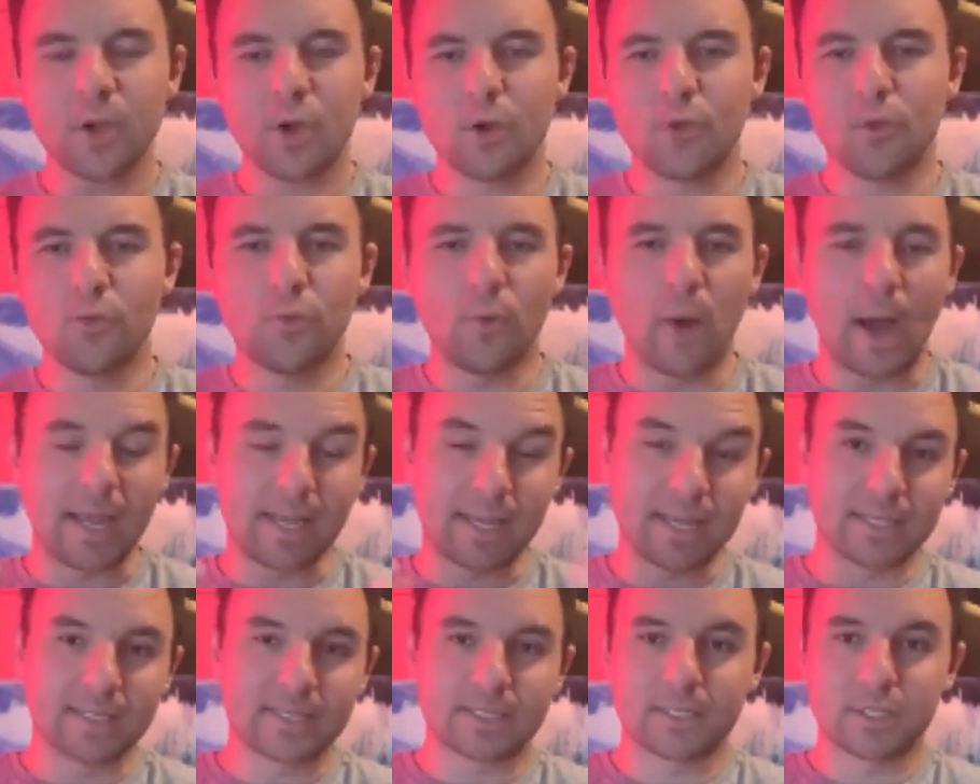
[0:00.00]
who I
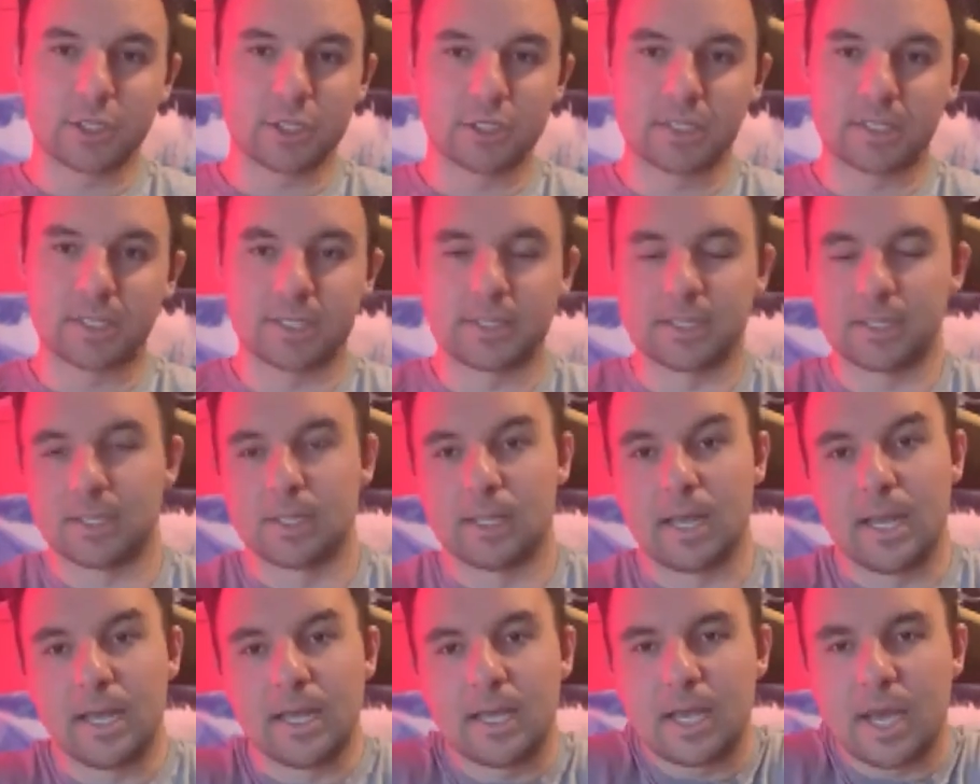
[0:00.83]
guess just doesn't
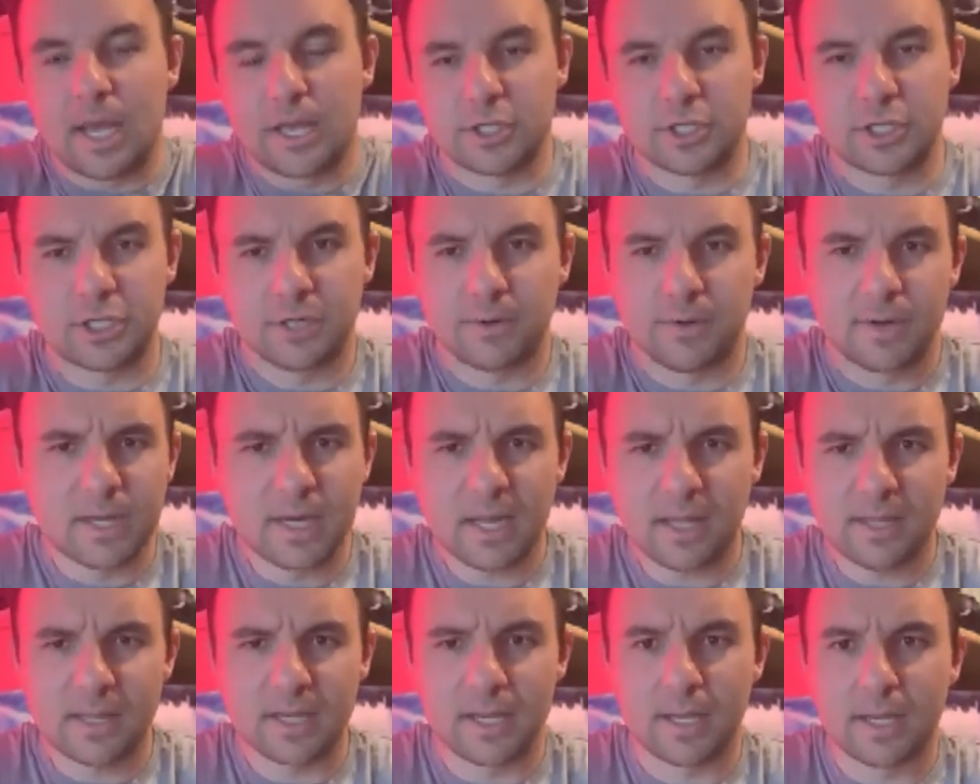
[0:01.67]
like Kashtira, and
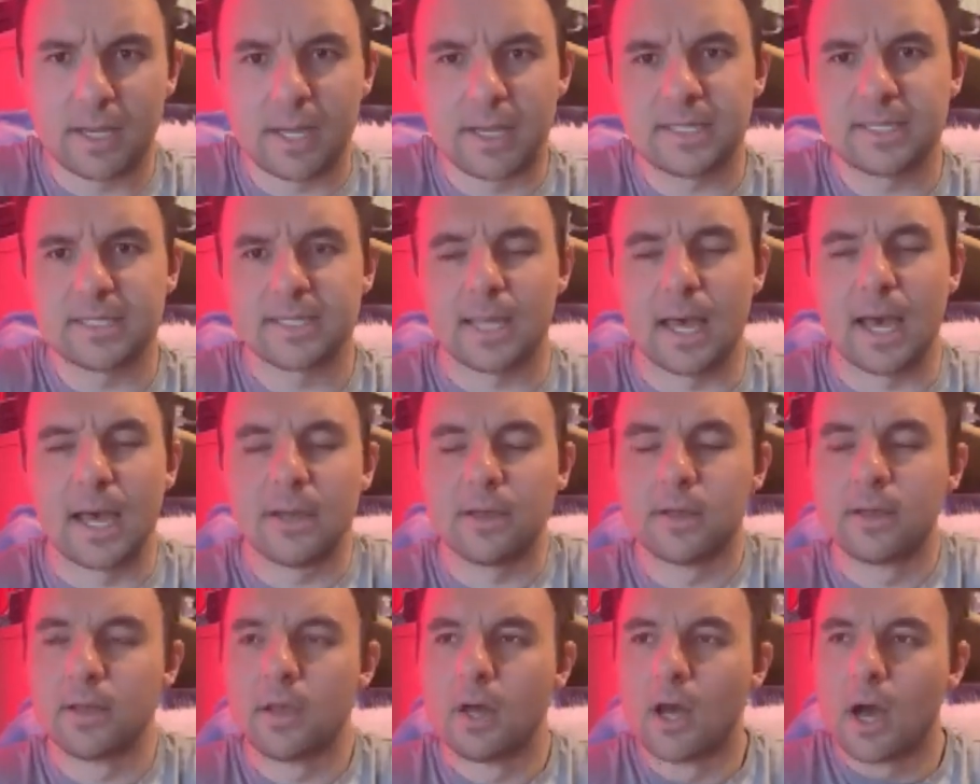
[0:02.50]
nothing against
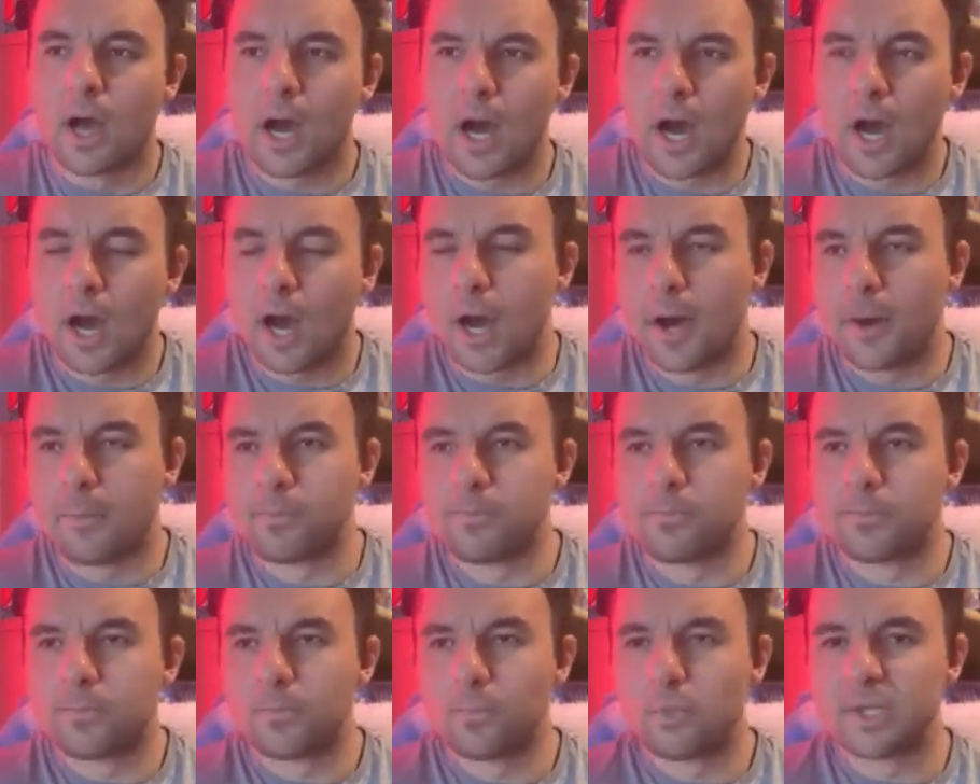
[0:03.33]
that,
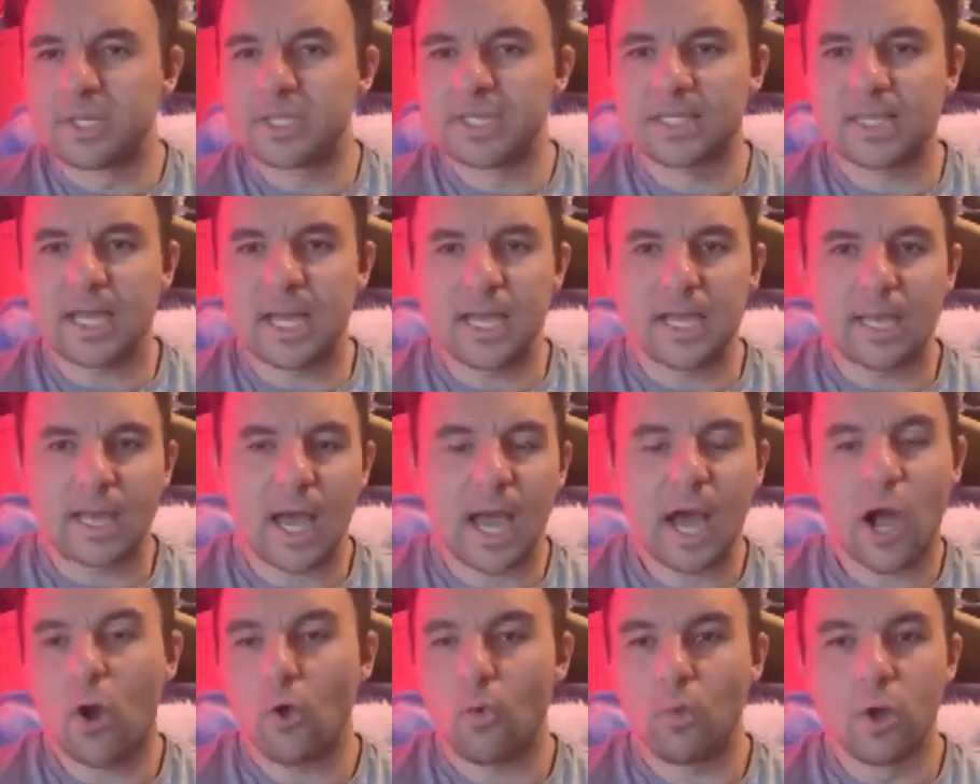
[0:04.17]
um, was saying
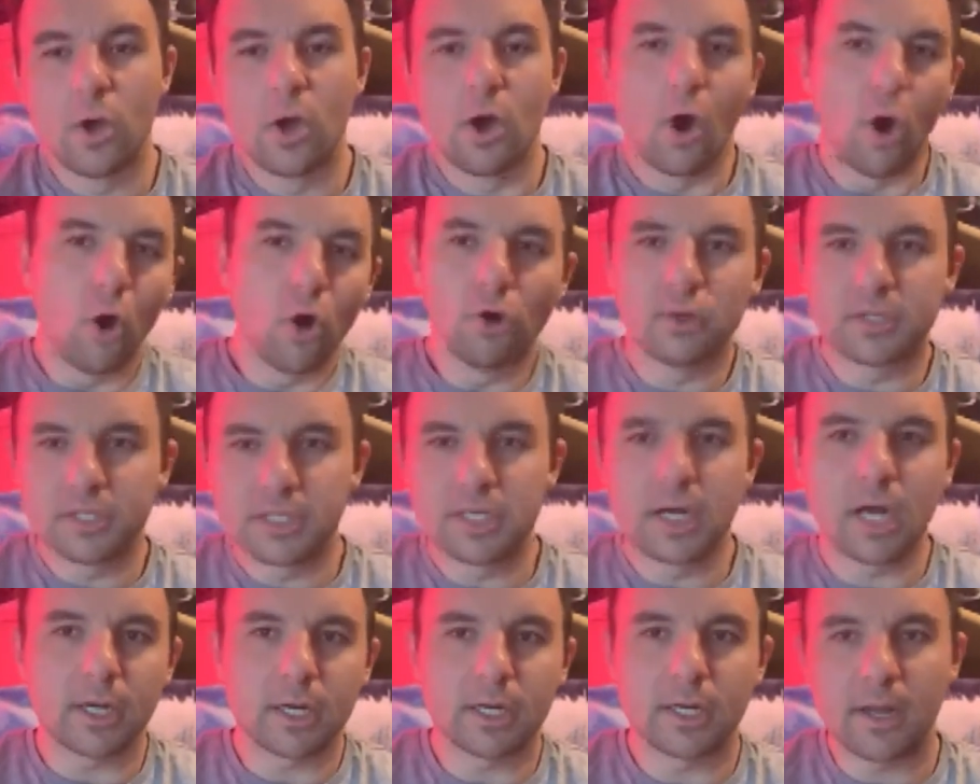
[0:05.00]
how, oh, it's
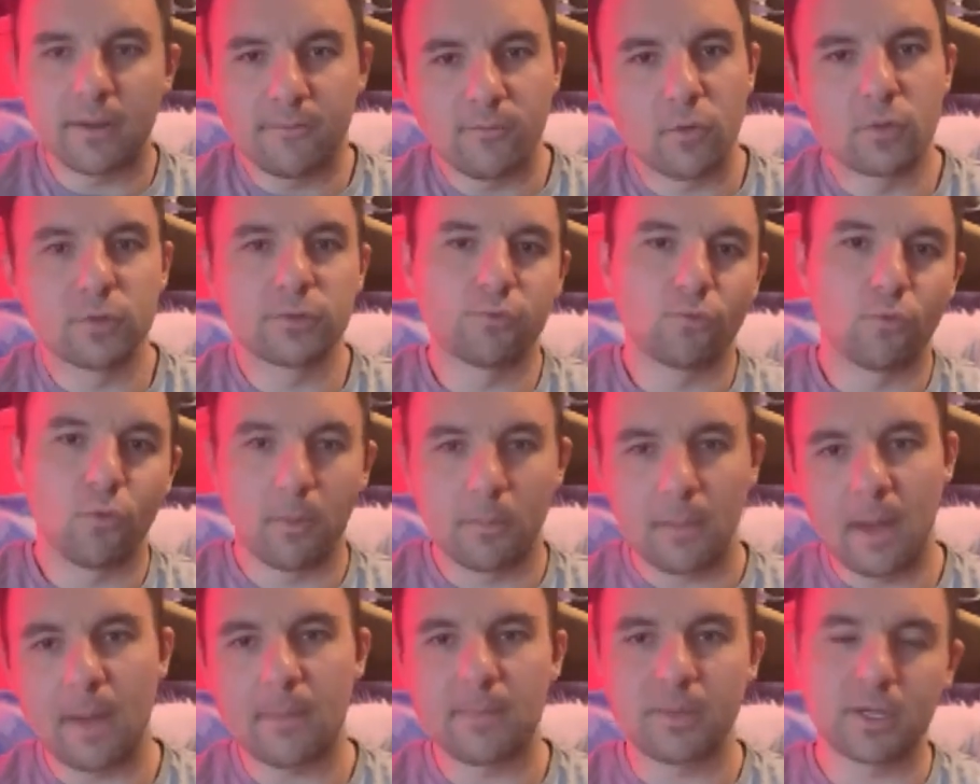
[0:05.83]
not a diverse
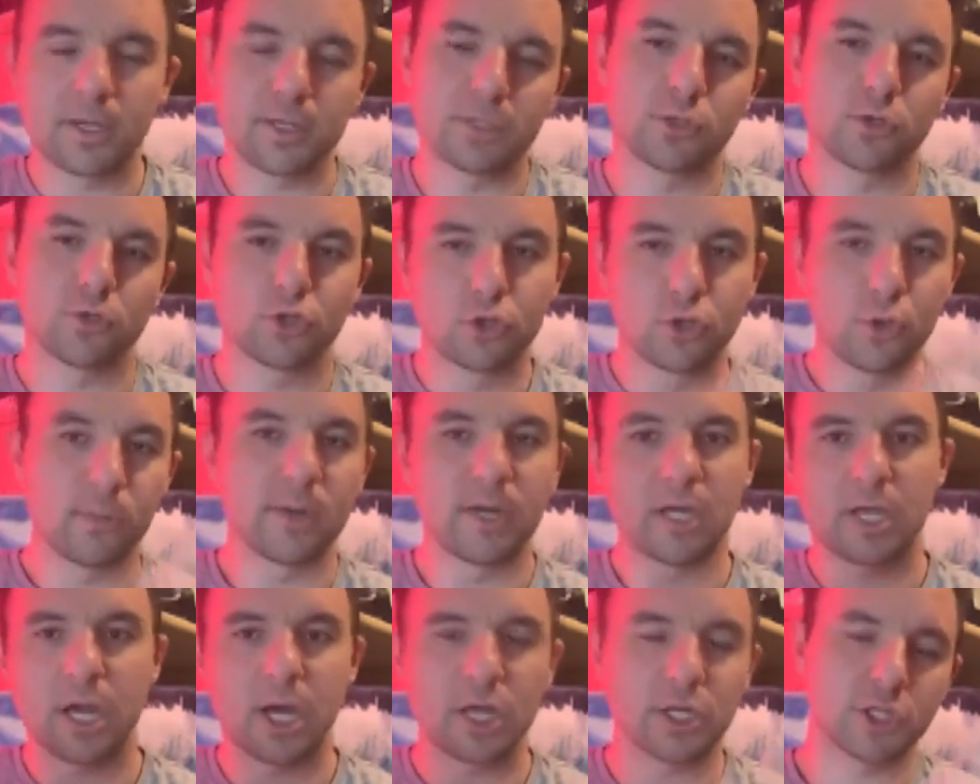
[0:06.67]
format because there's so
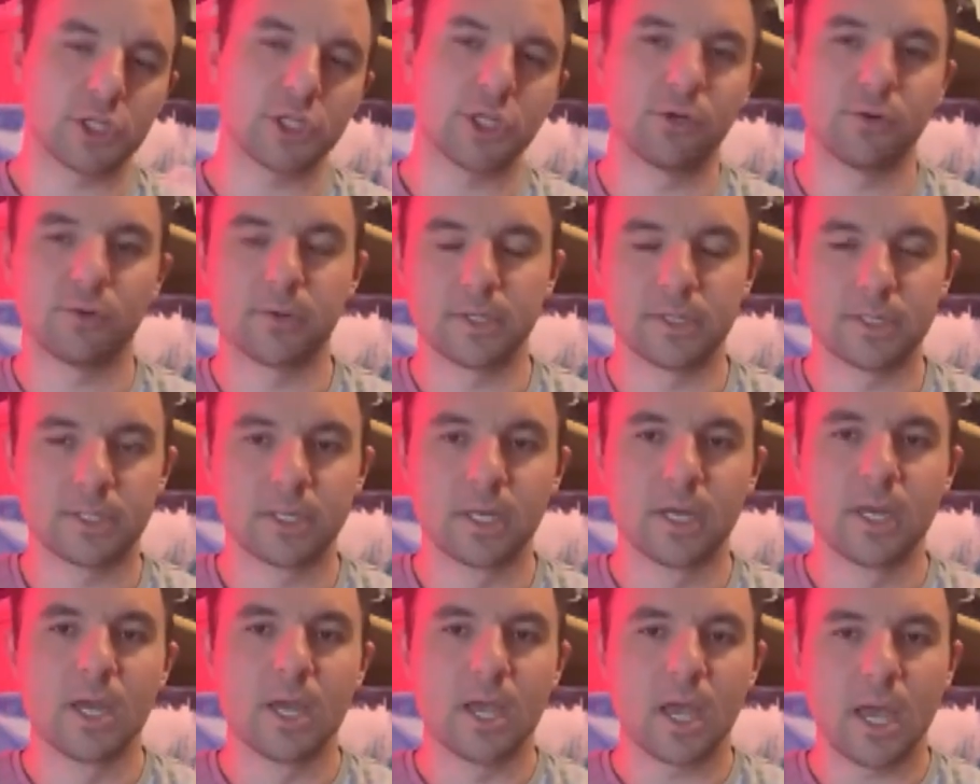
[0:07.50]
many
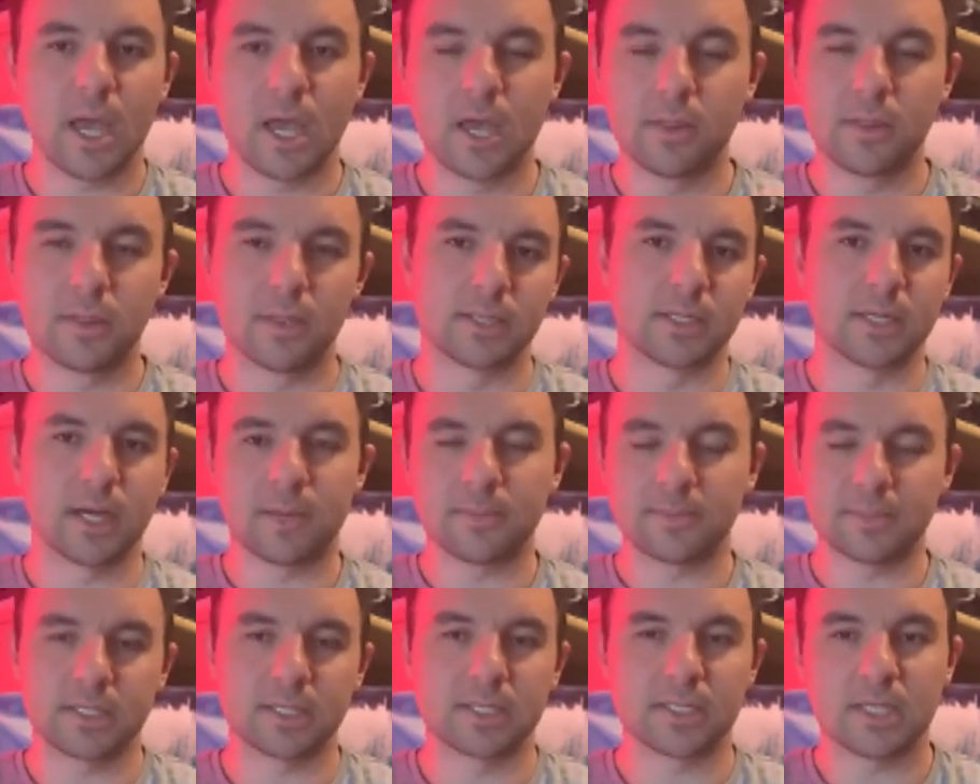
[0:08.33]
Kashtiras in the
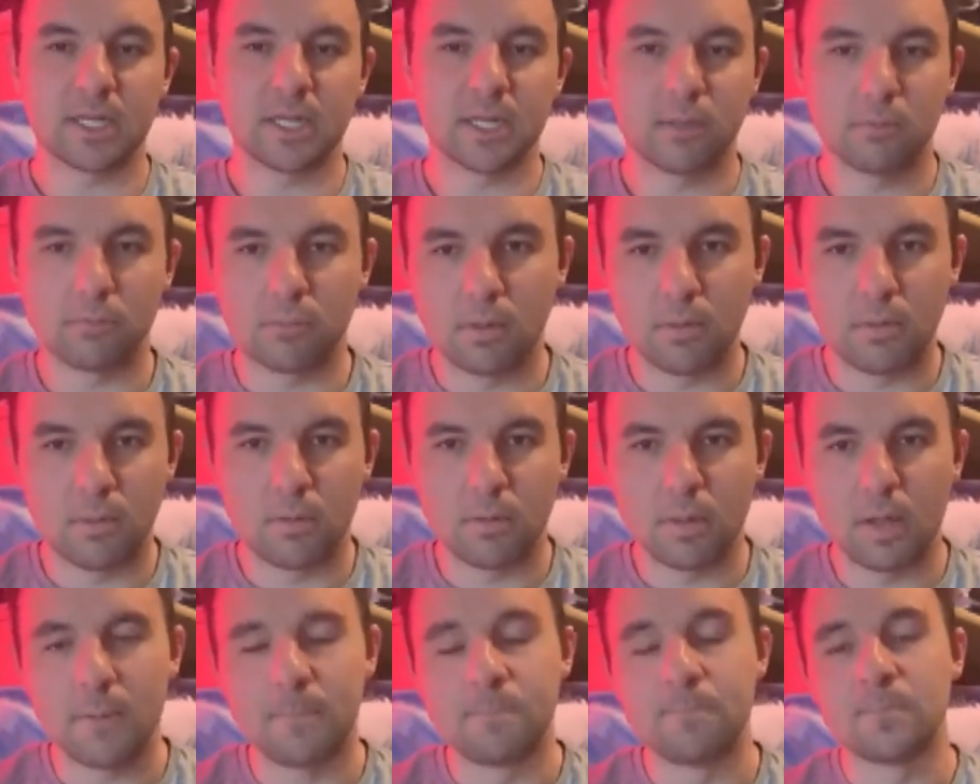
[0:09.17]
top 16 and blah,
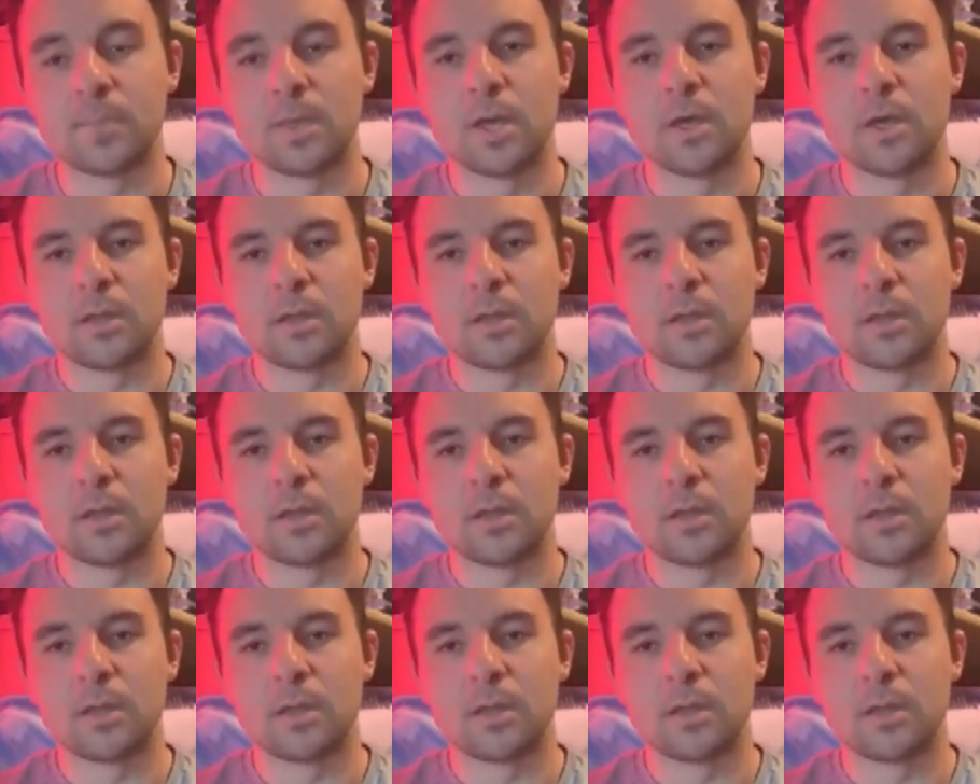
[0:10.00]
blah, blah.